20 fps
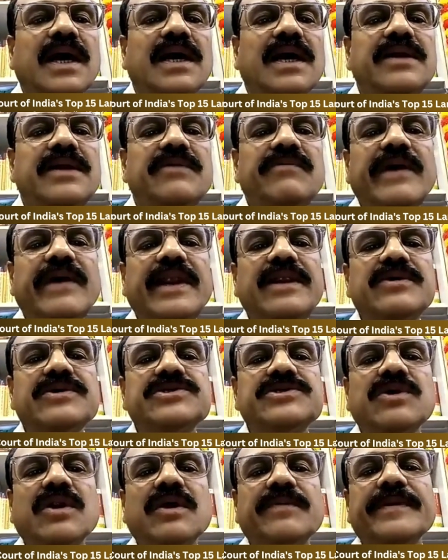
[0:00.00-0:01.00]

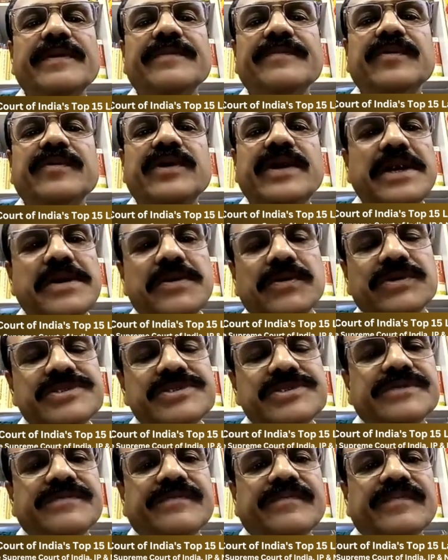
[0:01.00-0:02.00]
undervaluation of imported
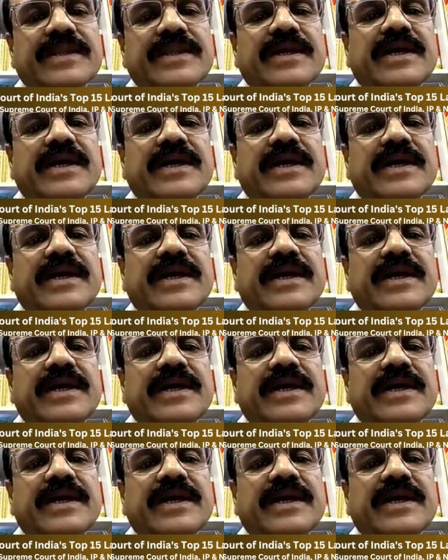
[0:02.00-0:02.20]
goods.